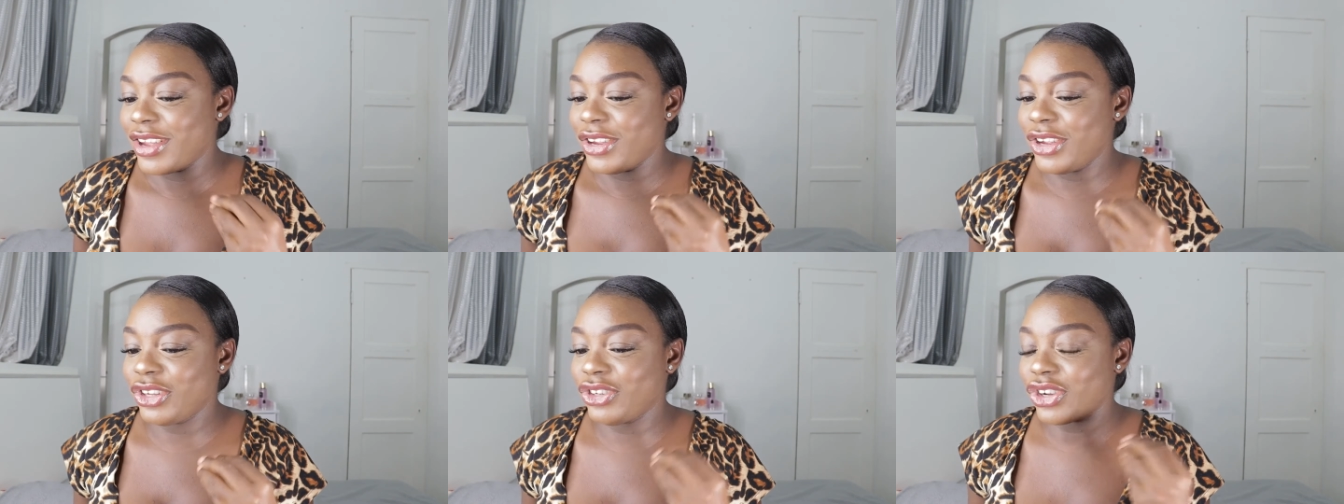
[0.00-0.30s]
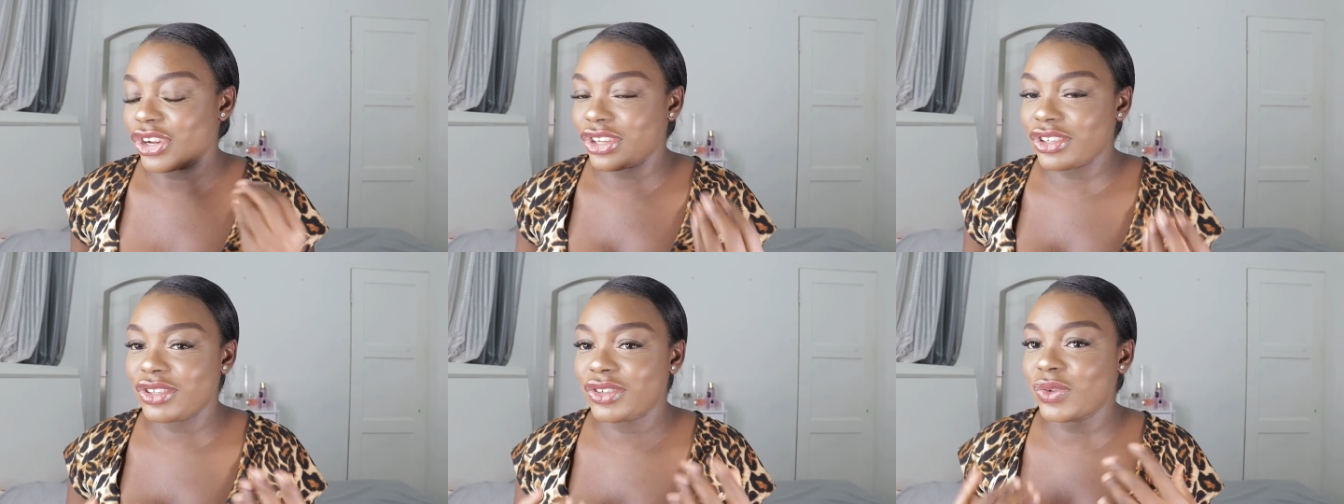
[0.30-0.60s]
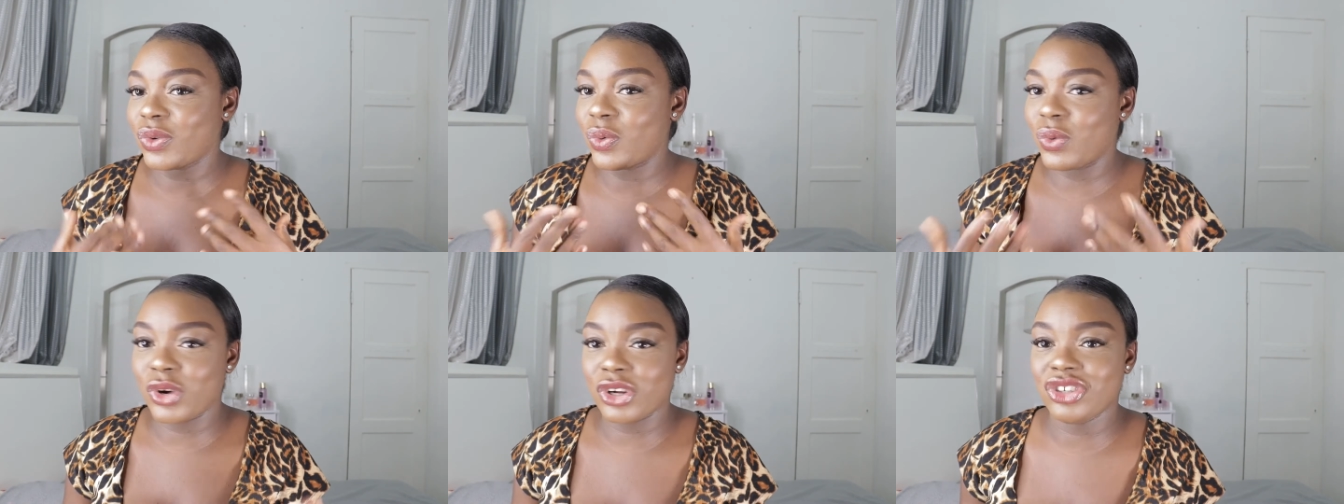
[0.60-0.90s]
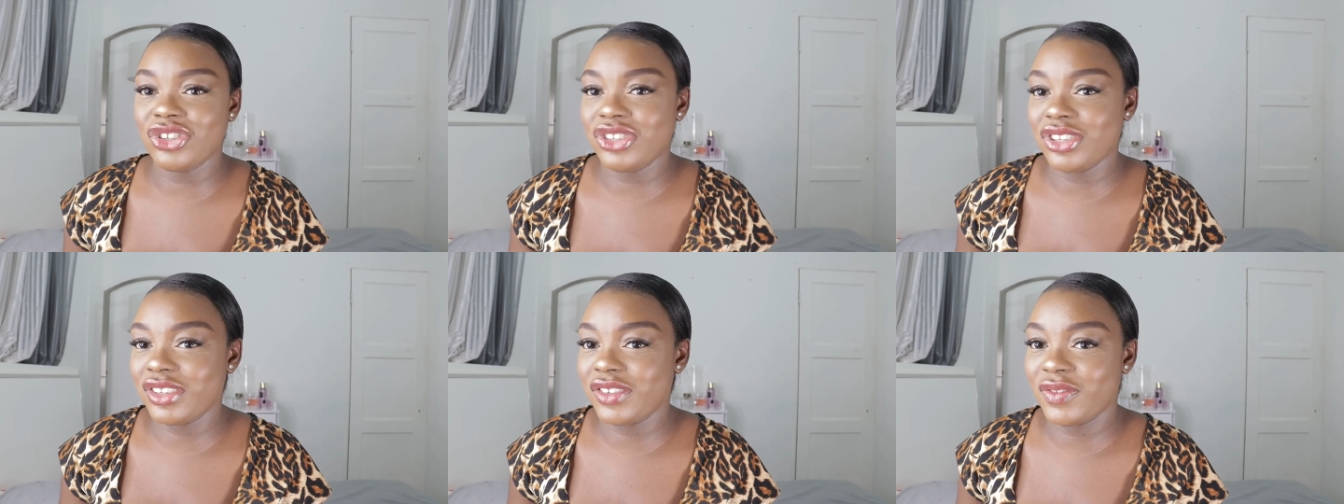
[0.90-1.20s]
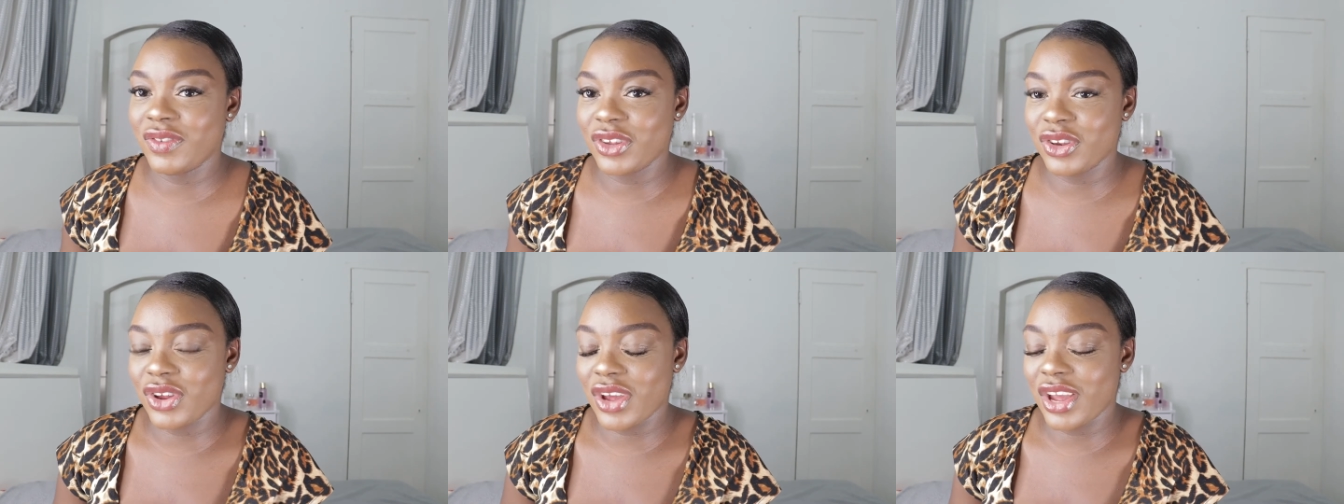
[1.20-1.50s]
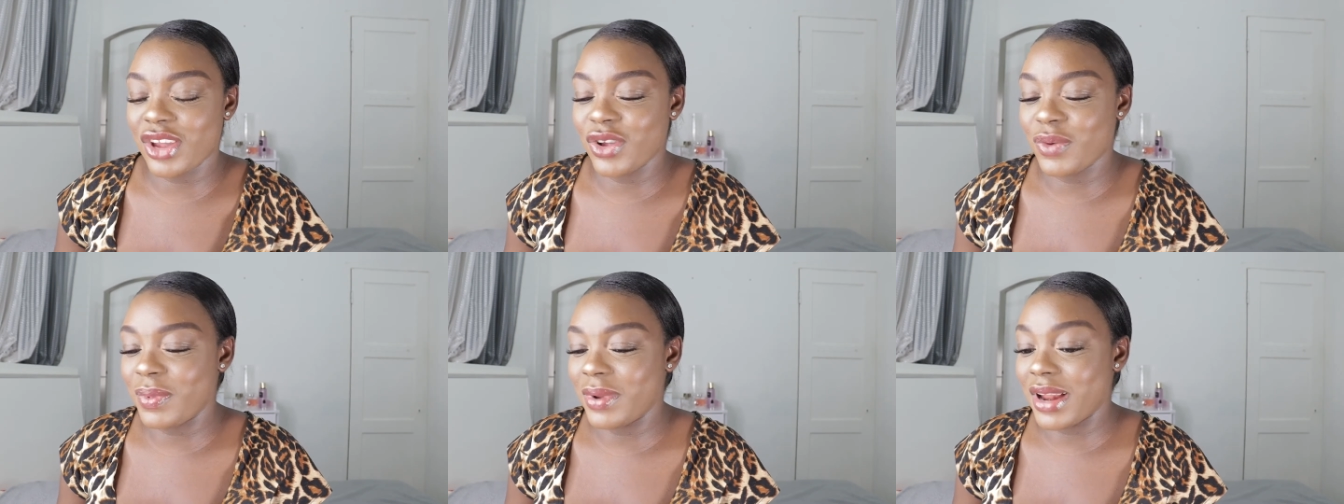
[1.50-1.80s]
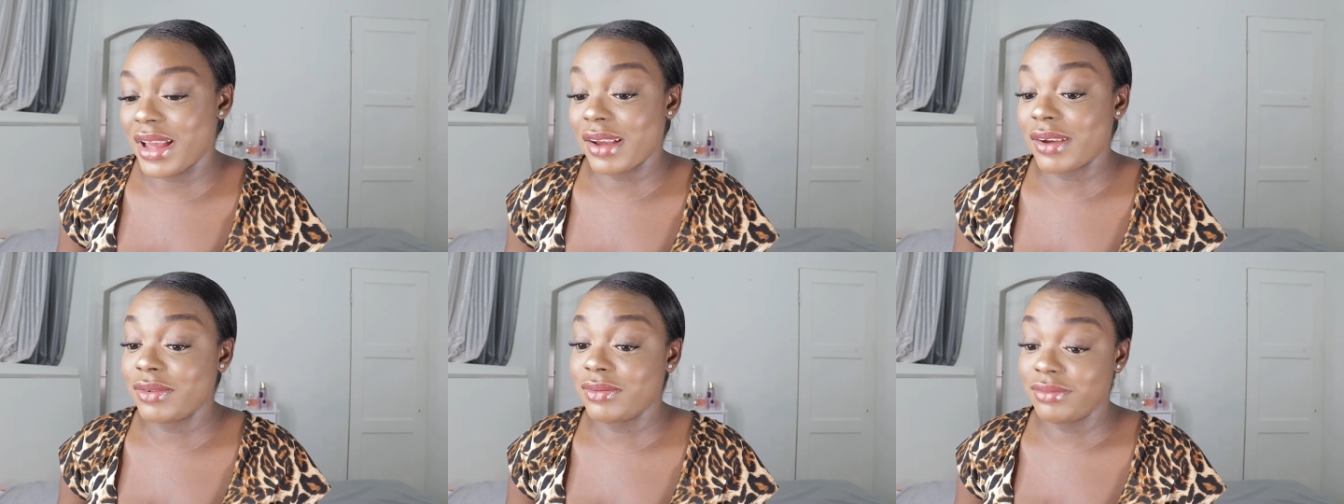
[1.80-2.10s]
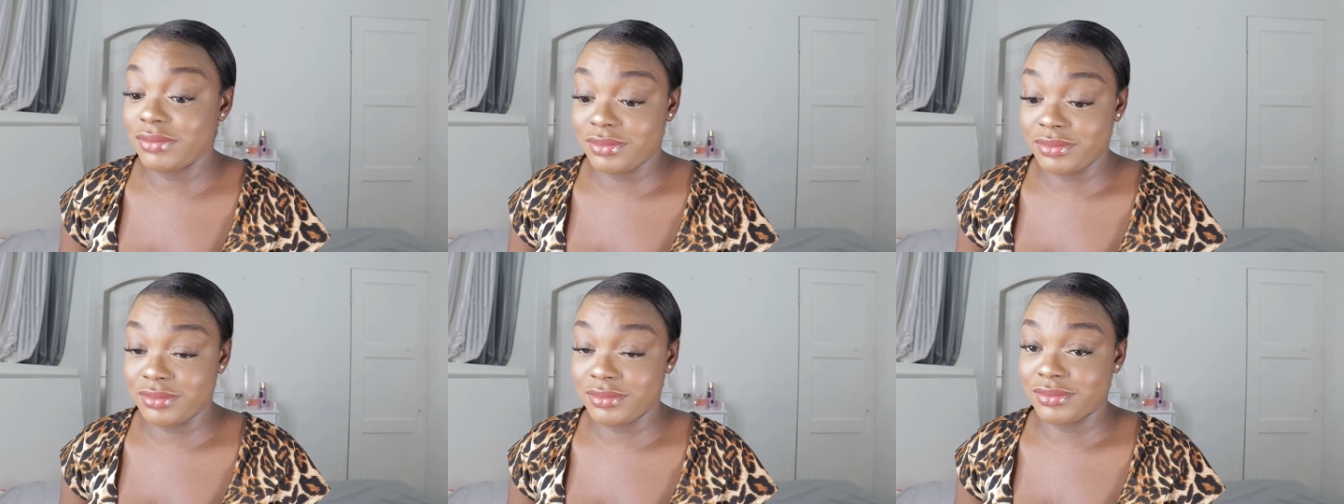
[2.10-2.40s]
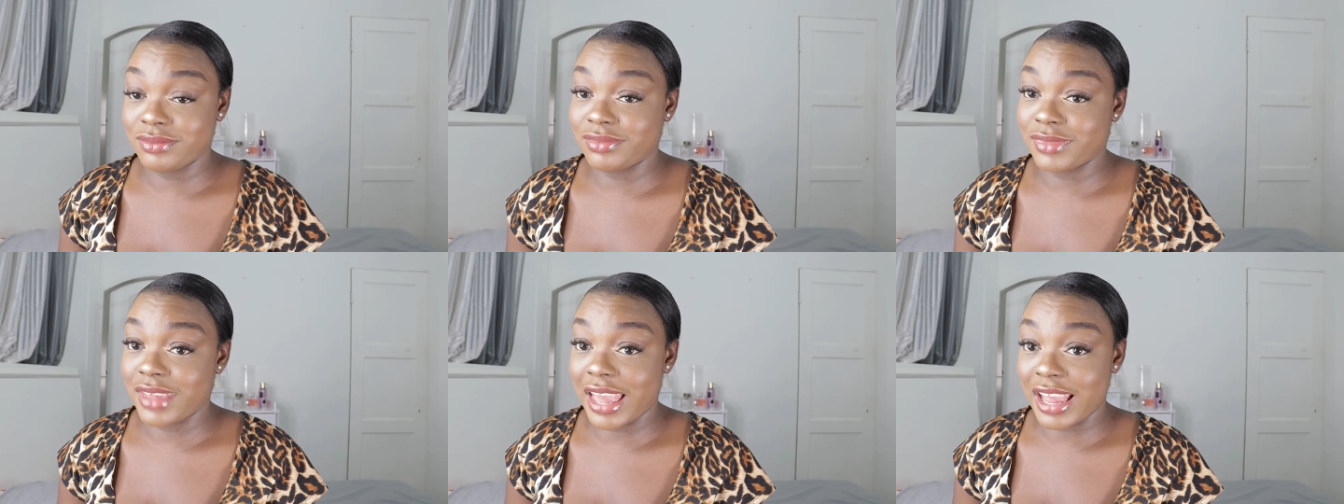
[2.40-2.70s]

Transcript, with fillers: you just watch this video and you'll be like hmm